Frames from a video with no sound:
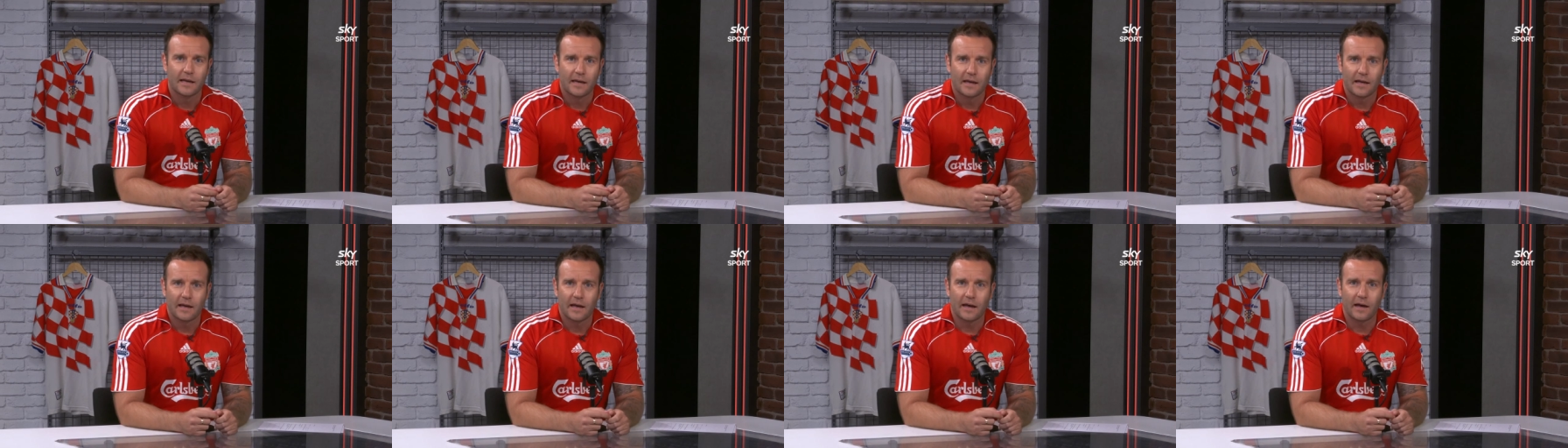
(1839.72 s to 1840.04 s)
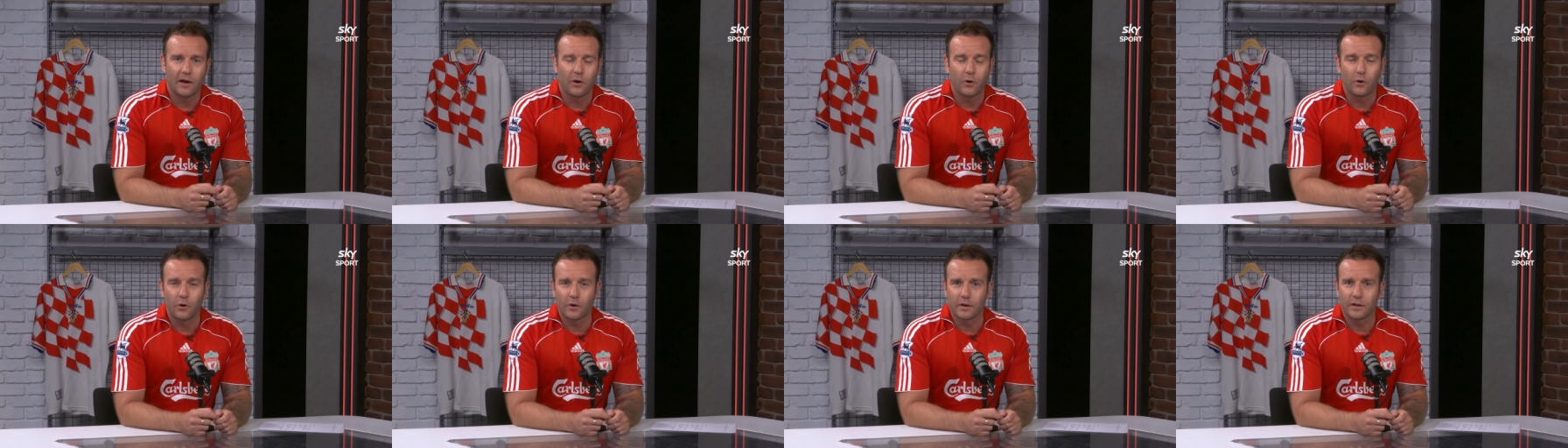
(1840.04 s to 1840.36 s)

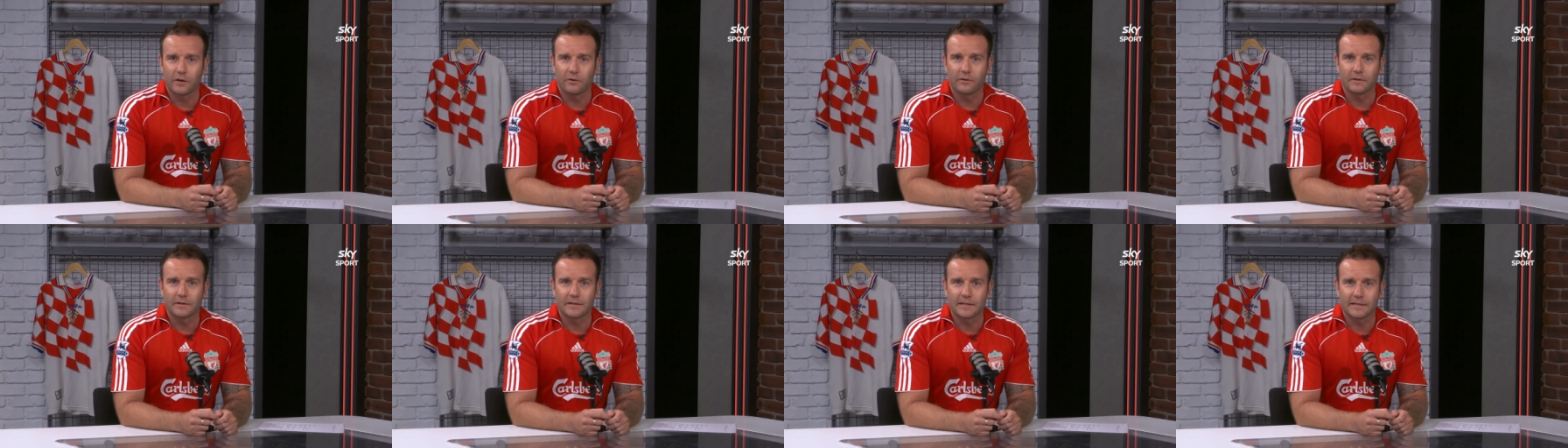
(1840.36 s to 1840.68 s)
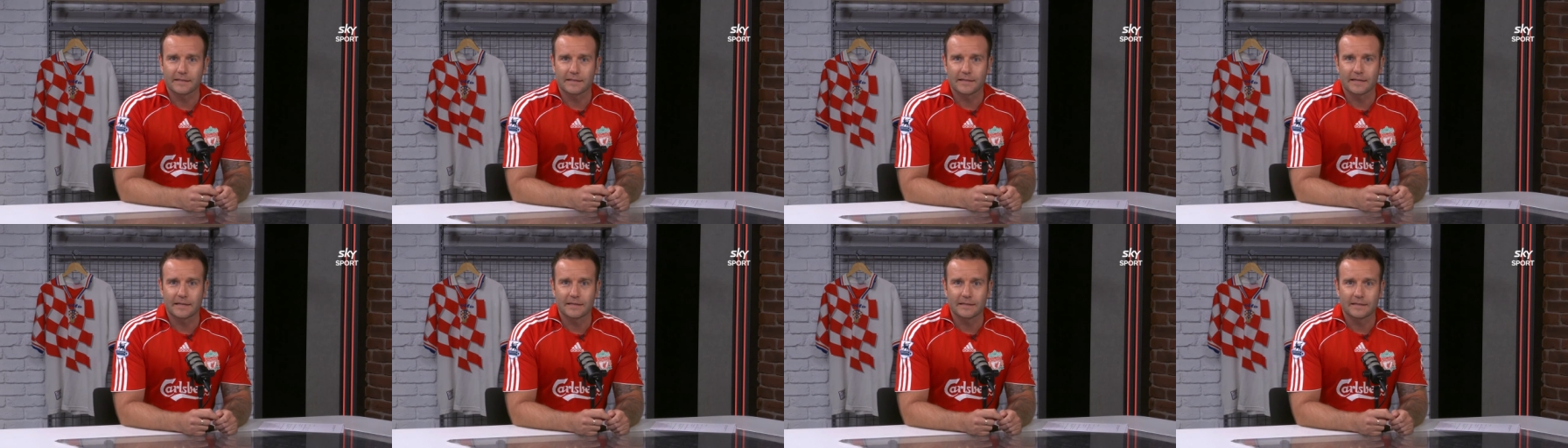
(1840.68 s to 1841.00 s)
uh, earlier in the
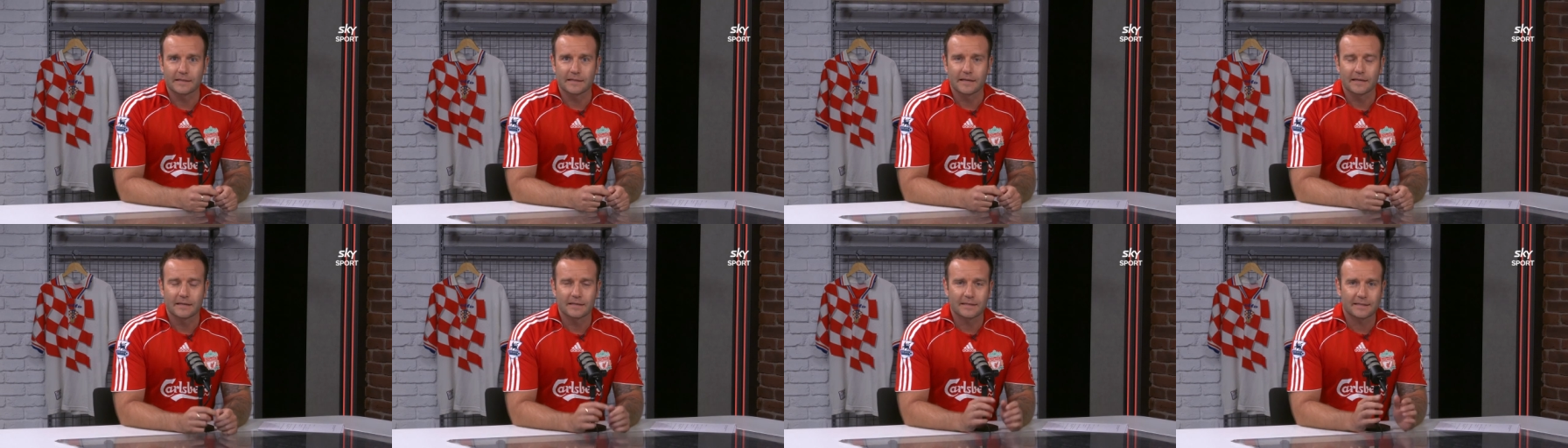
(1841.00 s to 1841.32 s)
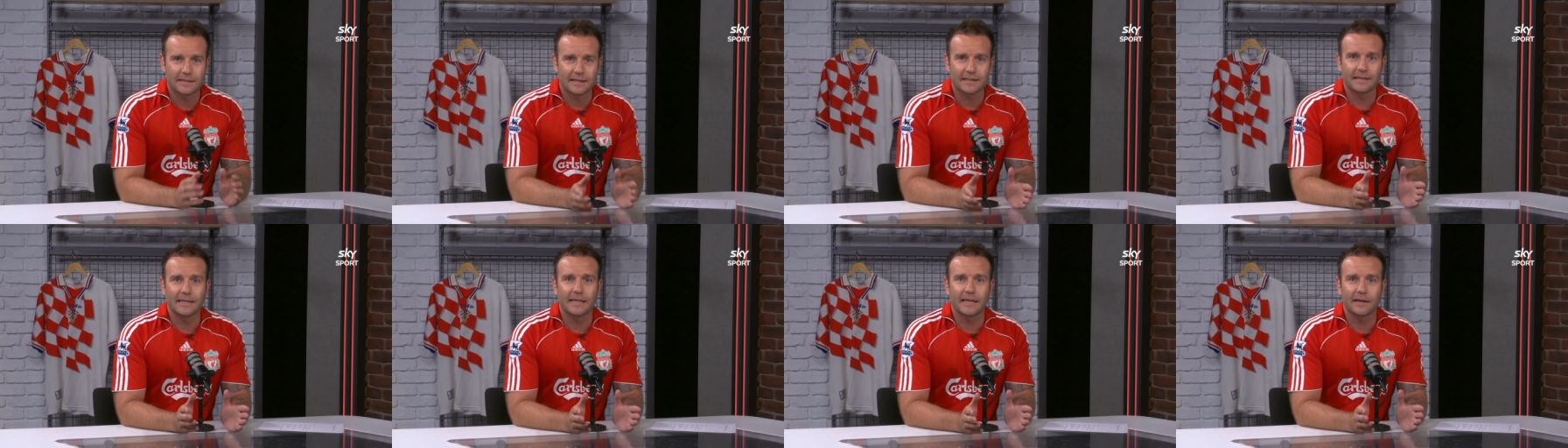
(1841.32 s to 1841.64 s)
season.
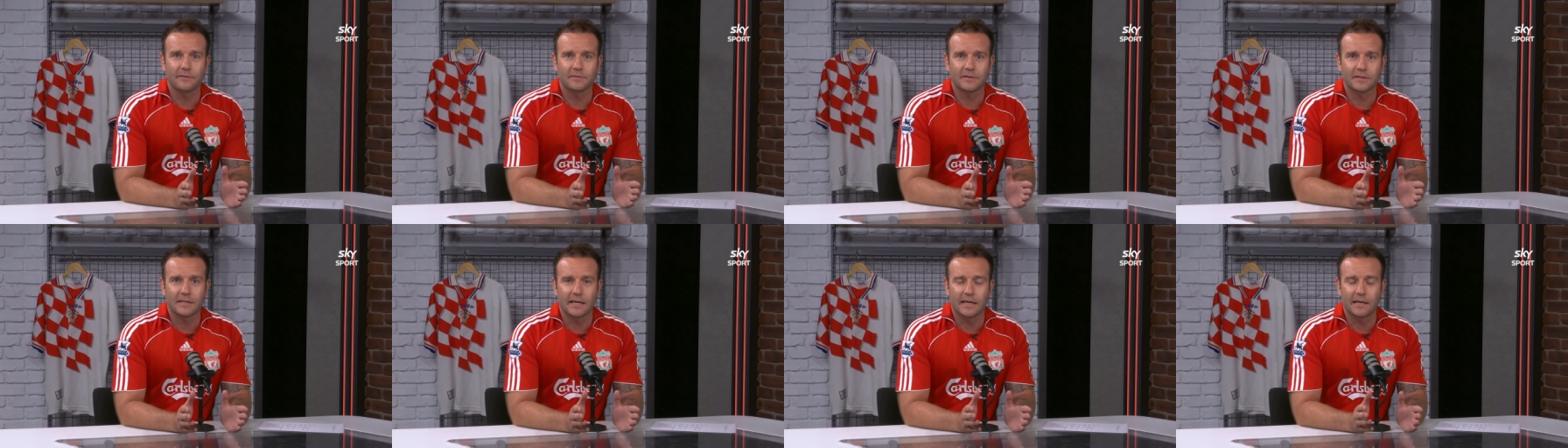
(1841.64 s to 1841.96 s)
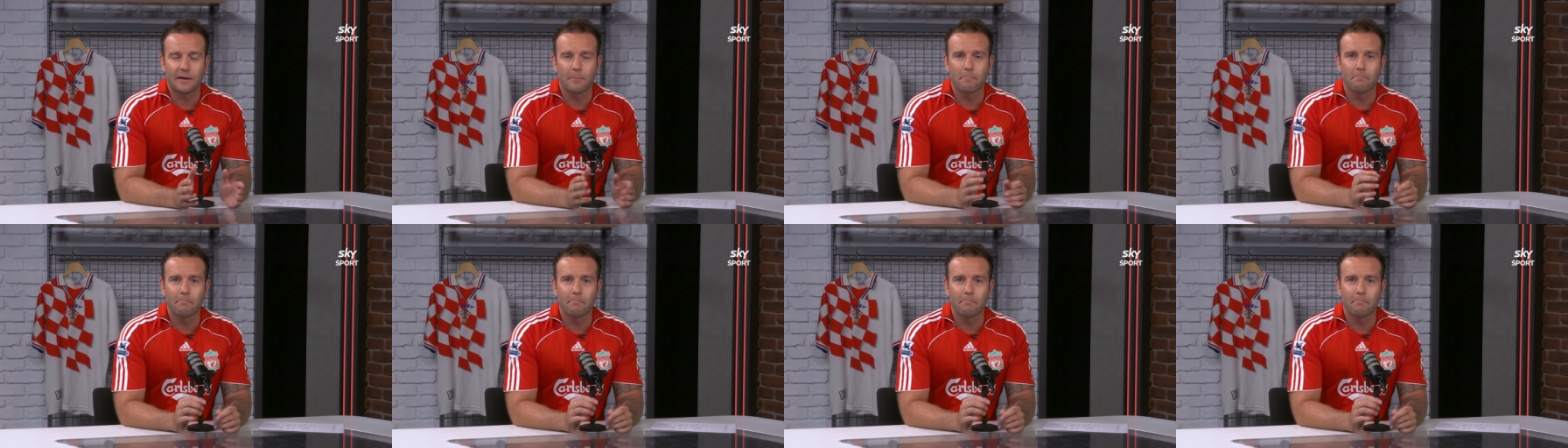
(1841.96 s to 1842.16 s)
Sydney FC,